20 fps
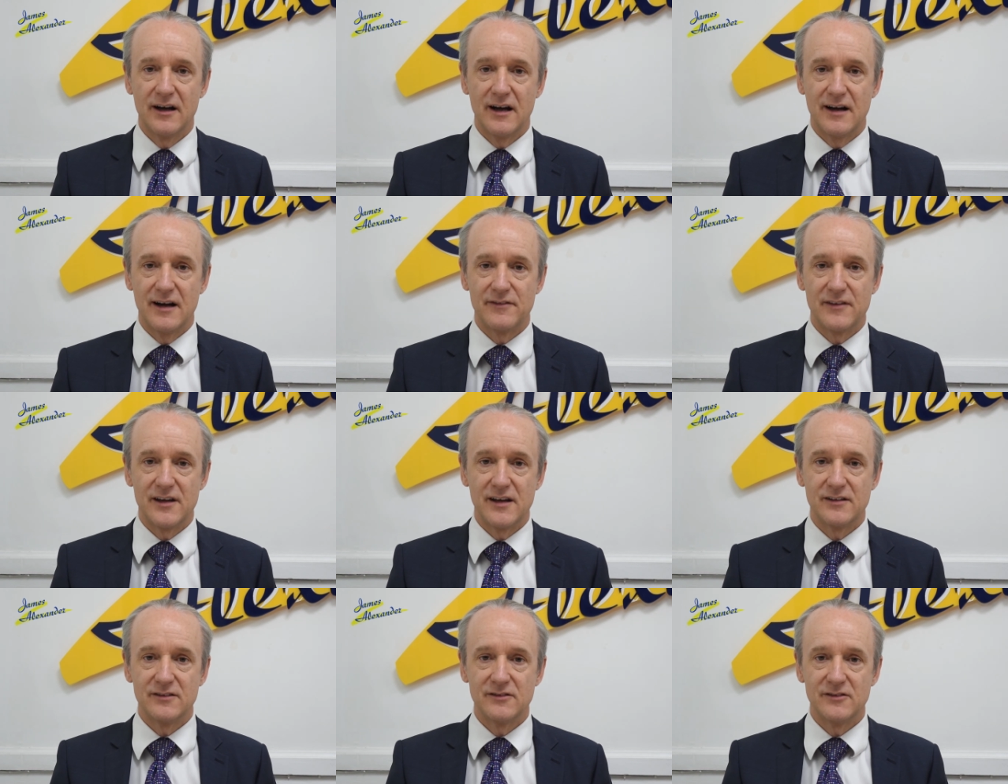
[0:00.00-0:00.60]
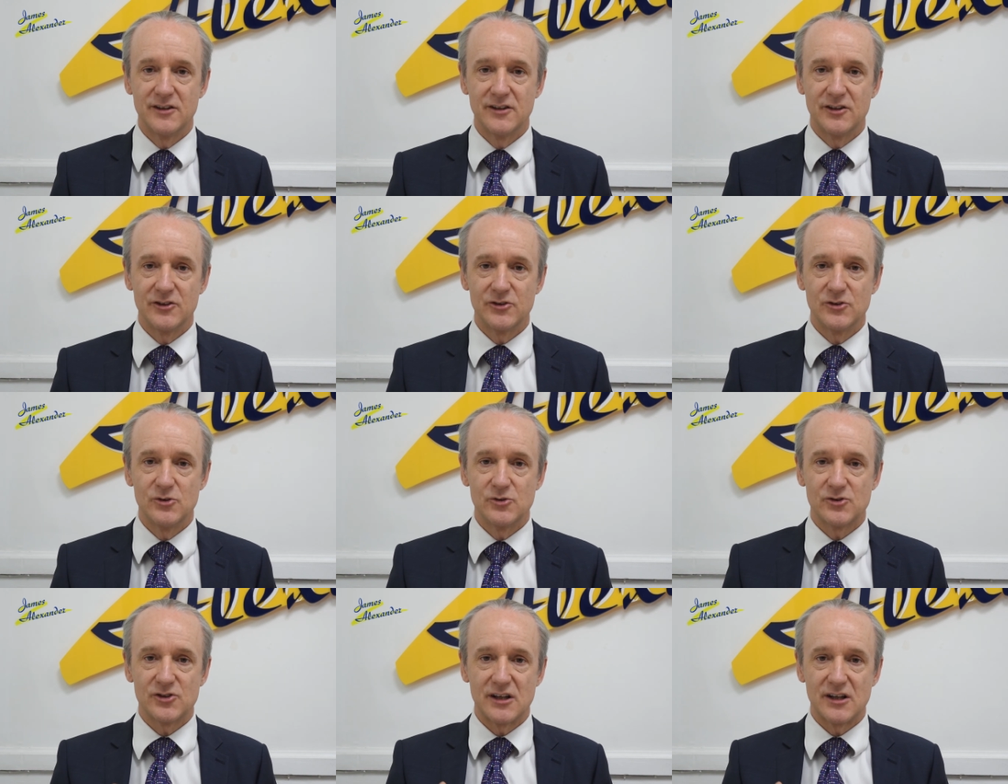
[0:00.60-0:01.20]
and then
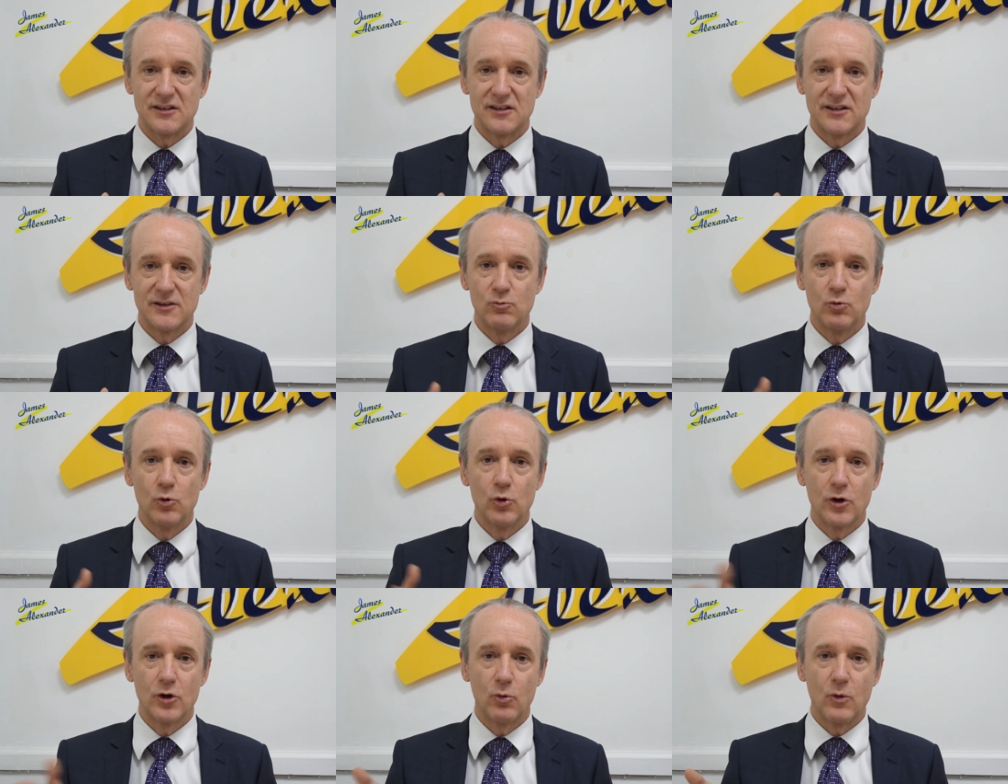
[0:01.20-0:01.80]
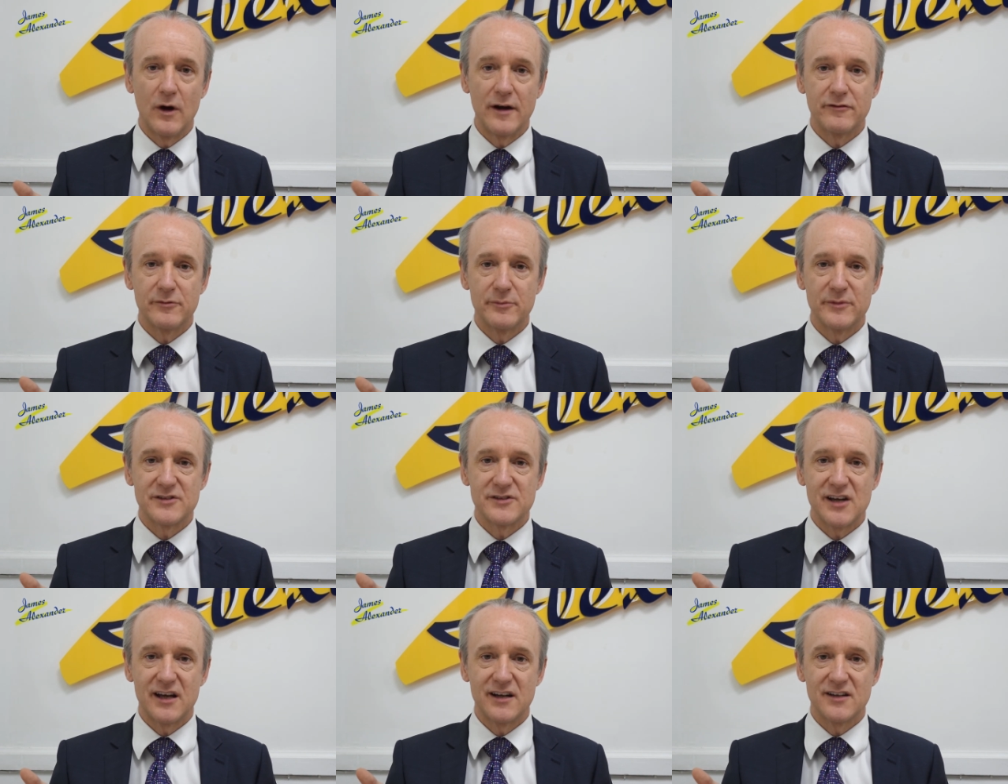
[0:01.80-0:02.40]
you suddenly walk away from
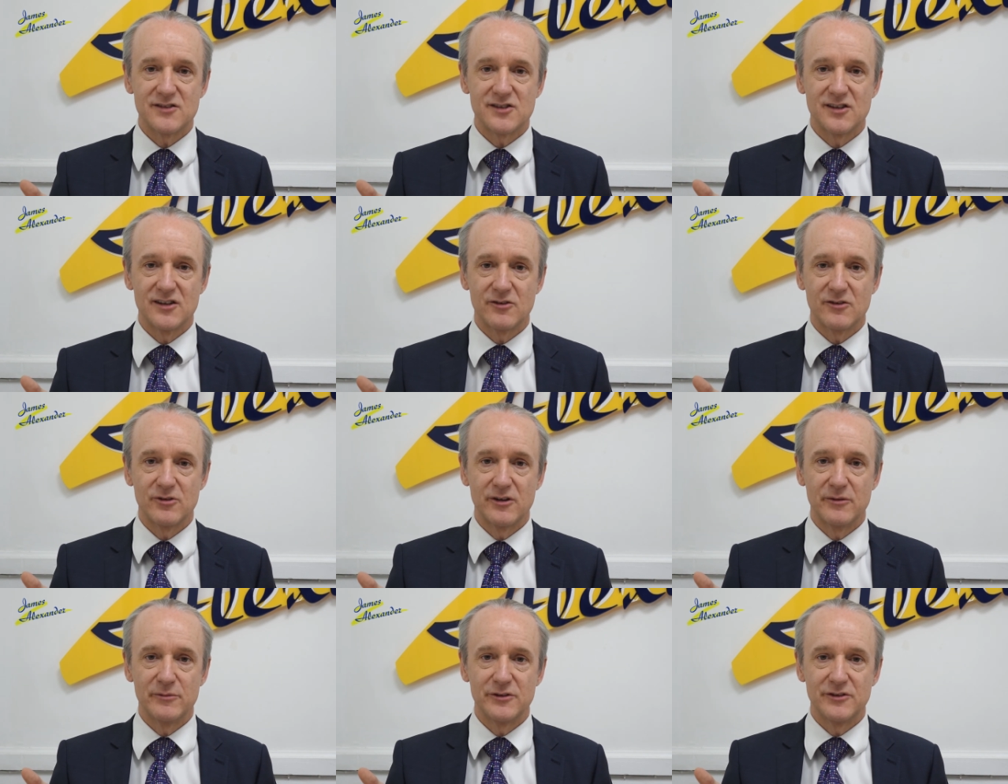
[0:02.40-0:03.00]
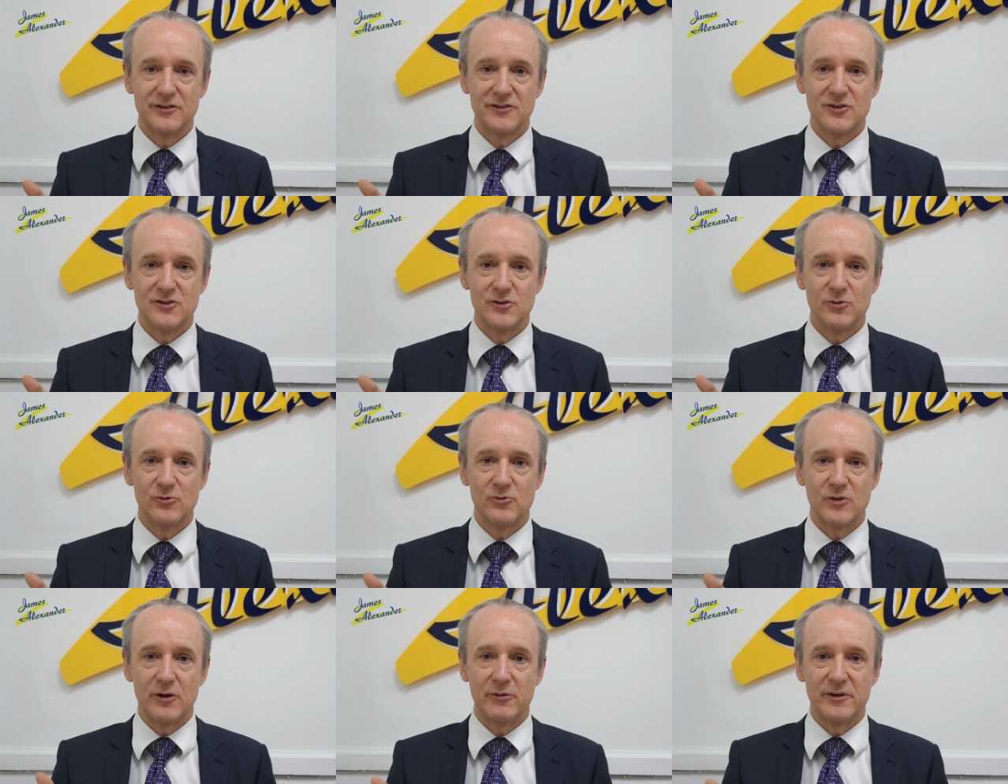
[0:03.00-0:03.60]
the tenancy agreement and
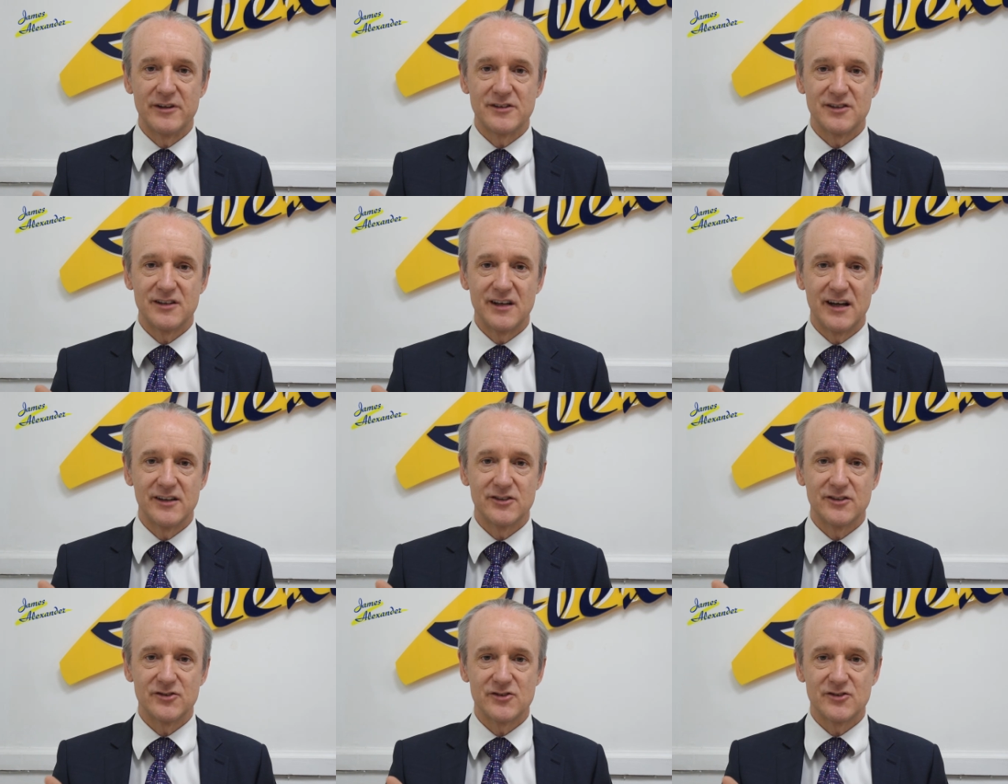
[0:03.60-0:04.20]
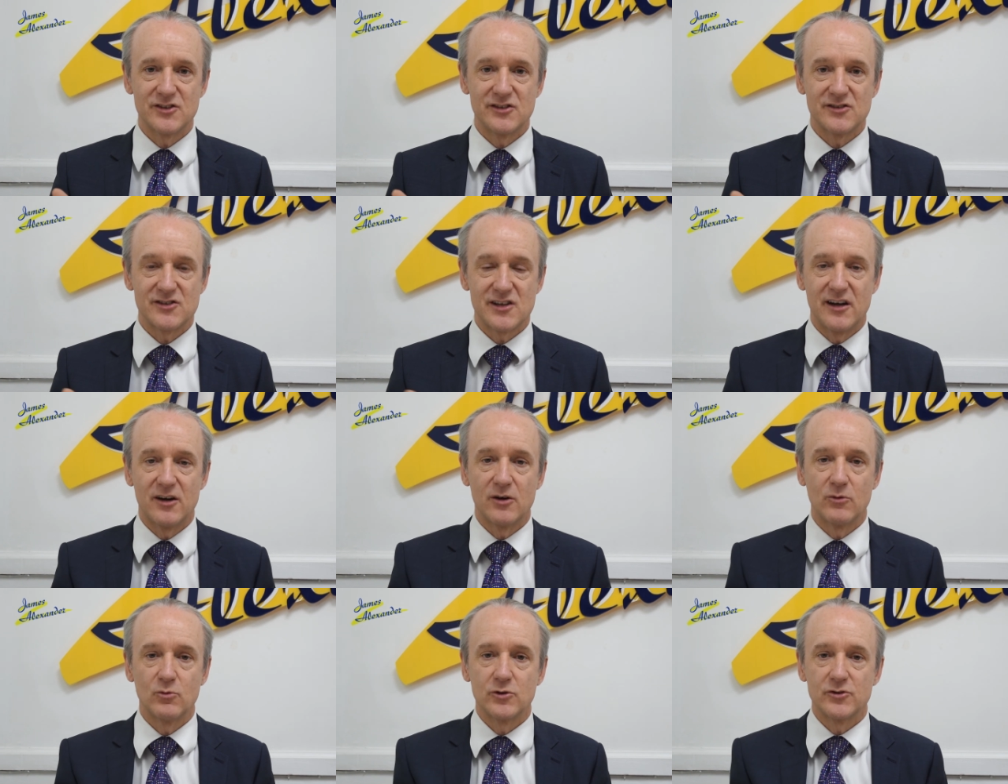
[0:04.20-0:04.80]
you go into the agency and say,
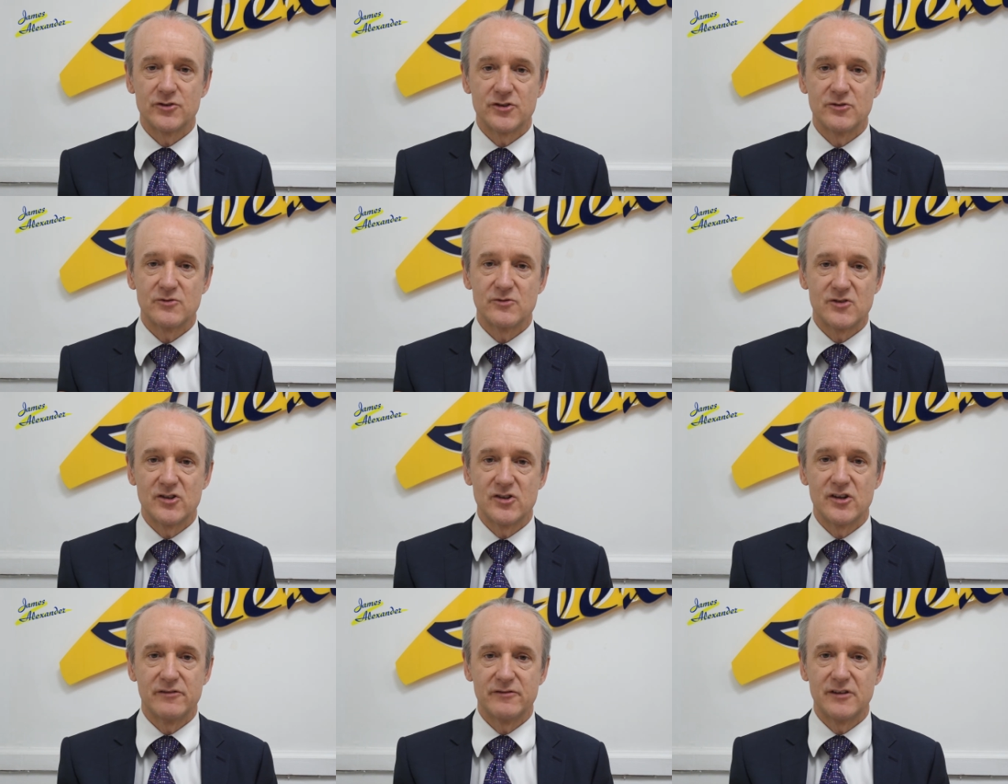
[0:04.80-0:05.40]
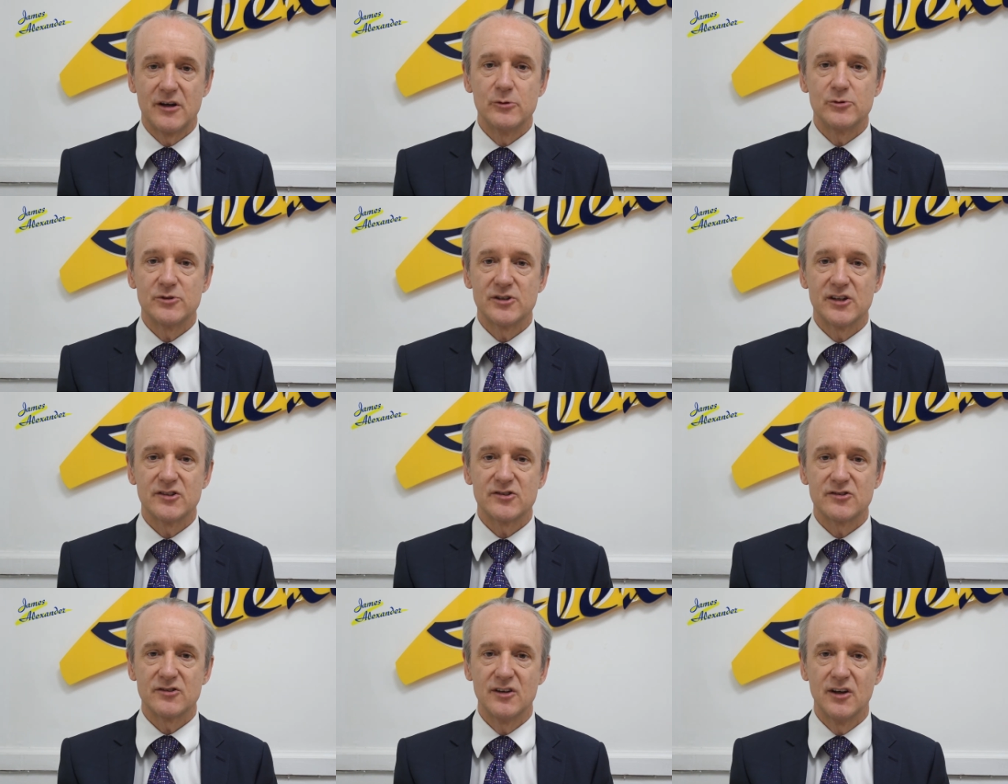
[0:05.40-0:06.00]
I want to serve
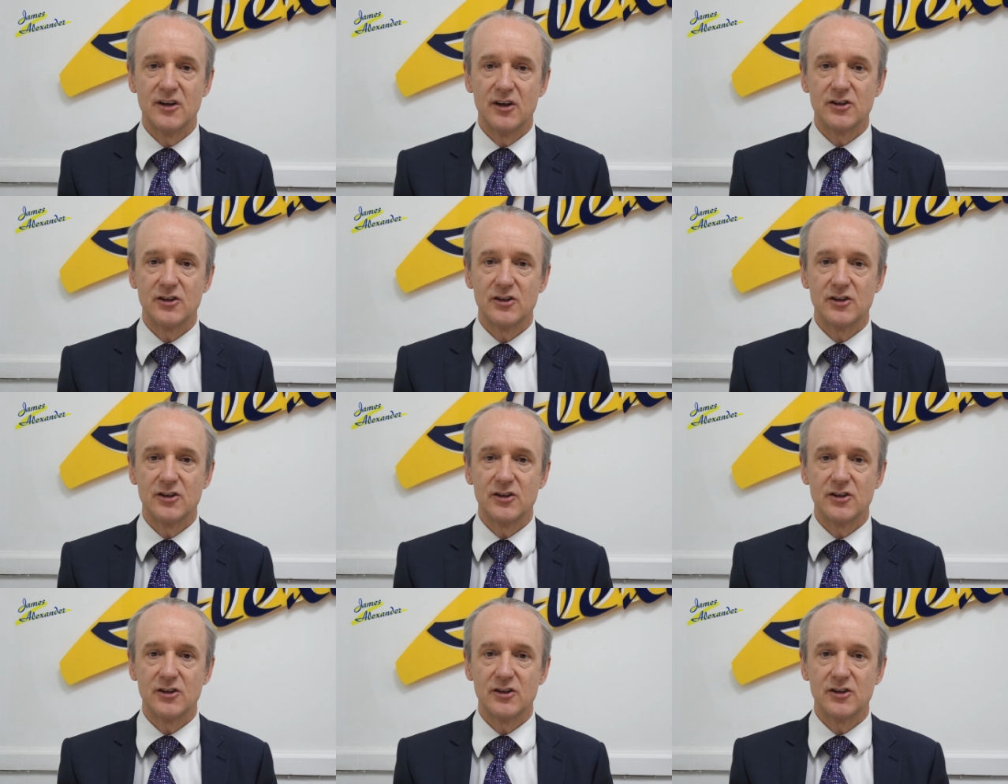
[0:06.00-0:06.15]
notice.